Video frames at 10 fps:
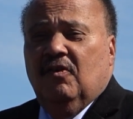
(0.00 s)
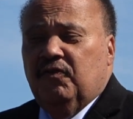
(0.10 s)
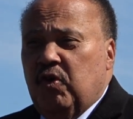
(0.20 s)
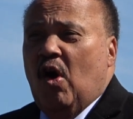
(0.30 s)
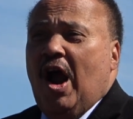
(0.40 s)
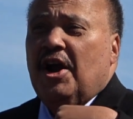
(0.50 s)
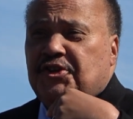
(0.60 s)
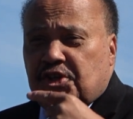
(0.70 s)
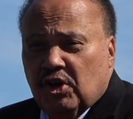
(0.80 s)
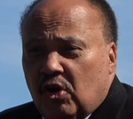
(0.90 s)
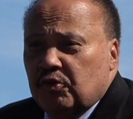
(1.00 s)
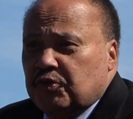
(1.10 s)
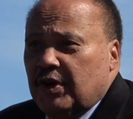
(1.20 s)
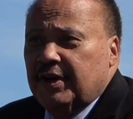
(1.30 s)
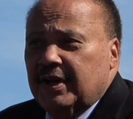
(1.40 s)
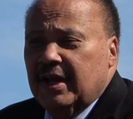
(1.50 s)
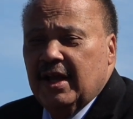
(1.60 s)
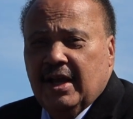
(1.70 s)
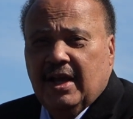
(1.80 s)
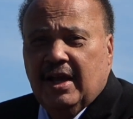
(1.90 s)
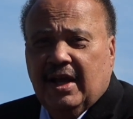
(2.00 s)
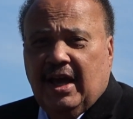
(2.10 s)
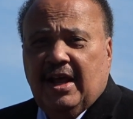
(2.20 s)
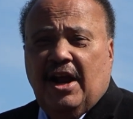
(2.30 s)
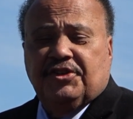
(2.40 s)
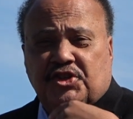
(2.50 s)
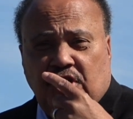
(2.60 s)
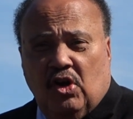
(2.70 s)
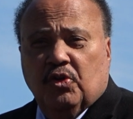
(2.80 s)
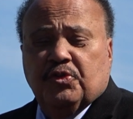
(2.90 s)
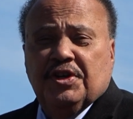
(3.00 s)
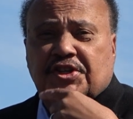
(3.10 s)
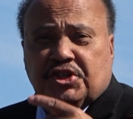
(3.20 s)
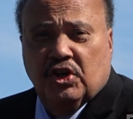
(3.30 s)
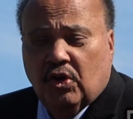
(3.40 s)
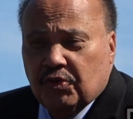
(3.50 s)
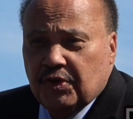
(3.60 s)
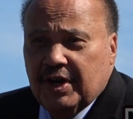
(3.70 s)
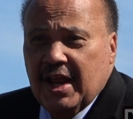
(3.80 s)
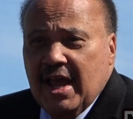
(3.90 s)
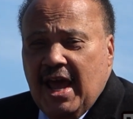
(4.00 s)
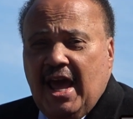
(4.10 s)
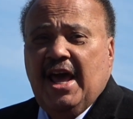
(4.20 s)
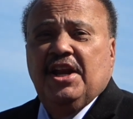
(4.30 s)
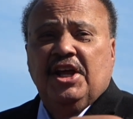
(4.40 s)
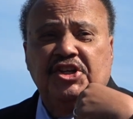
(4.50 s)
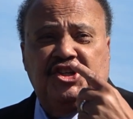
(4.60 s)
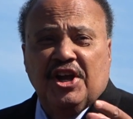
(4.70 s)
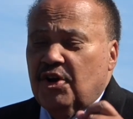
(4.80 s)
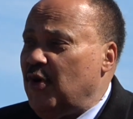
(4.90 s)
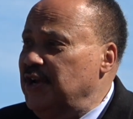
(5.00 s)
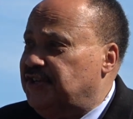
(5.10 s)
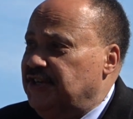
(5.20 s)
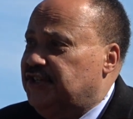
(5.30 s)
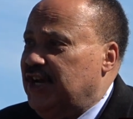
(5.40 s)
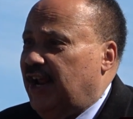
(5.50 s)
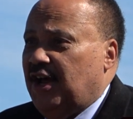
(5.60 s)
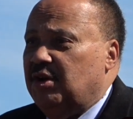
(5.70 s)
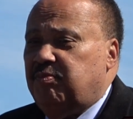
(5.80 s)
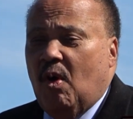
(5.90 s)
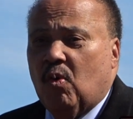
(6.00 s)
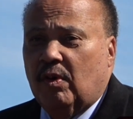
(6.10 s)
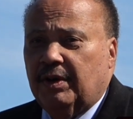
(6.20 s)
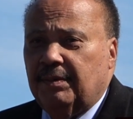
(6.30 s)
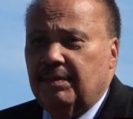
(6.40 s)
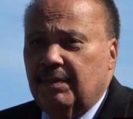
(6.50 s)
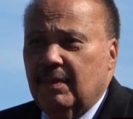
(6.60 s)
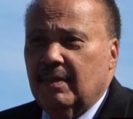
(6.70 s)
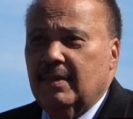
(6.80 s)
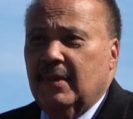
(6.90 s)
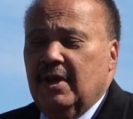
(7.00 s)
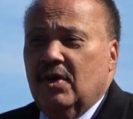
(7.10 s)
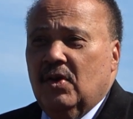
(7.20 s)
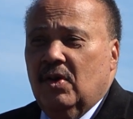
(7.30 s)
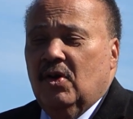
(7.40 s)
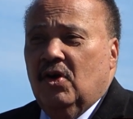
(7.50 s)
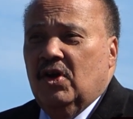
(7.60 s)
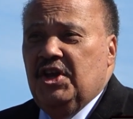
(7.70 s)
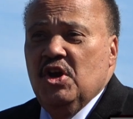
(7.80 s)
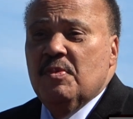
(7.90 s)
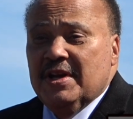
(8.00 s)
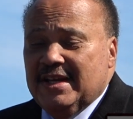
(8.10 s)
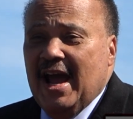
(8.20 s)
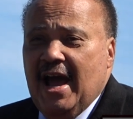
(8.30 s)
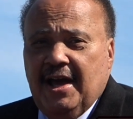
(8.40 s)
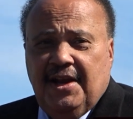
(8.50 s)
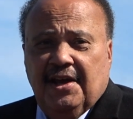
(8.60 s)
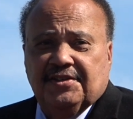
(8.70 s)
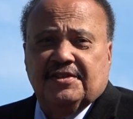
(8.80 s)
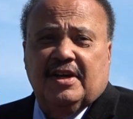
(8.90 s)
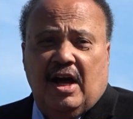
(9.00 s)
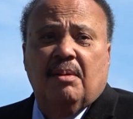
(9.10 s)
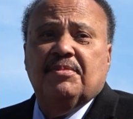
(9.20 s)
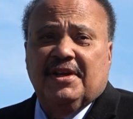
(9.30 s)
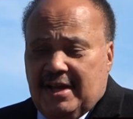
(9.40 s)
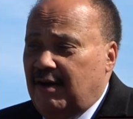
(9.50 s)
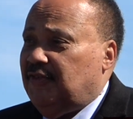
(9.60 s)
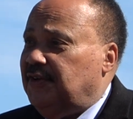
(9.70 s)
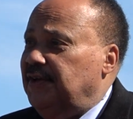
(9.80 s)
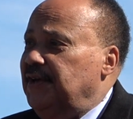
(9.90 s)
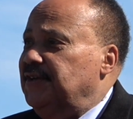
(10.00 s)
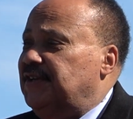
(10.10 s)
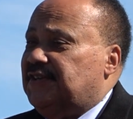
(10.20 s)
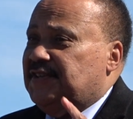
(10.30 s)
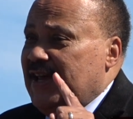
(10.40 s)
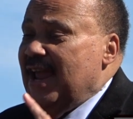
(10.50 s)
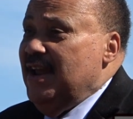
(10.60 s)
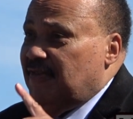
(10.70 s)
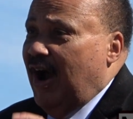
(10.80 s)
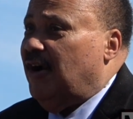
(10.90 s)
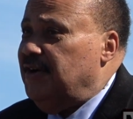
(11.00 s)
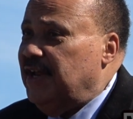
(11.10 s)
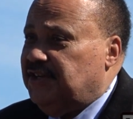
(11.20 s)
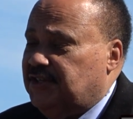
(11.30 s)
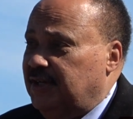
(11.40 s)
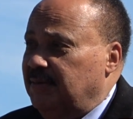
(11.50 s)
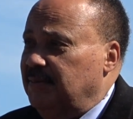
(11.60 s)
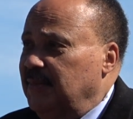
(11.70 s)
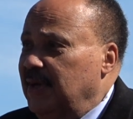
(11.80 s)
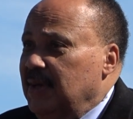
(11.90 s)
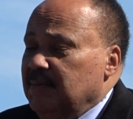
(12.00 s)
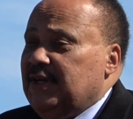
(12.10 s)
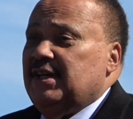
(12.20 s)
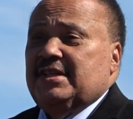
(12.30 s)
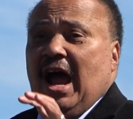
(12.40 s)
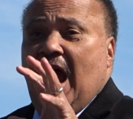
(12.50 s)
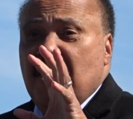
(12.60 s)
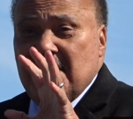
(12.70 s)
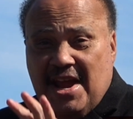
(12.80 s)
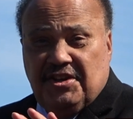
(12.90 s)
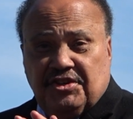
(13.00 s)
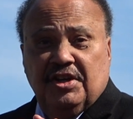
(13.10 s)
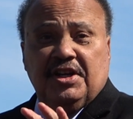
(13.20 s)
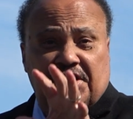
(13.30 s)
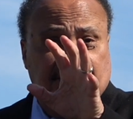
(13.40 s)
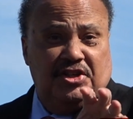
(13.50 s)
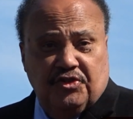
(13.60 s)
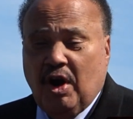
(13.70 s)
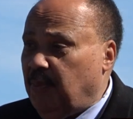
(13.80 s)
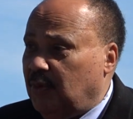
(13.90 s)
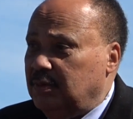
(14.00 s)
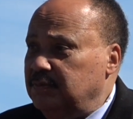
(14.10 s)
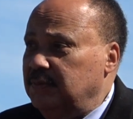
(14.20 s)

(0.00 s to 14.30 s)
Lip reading: for our children and our children's children and generations yet unborn. Humankind has to come together to save our nation because our nation is in trouble.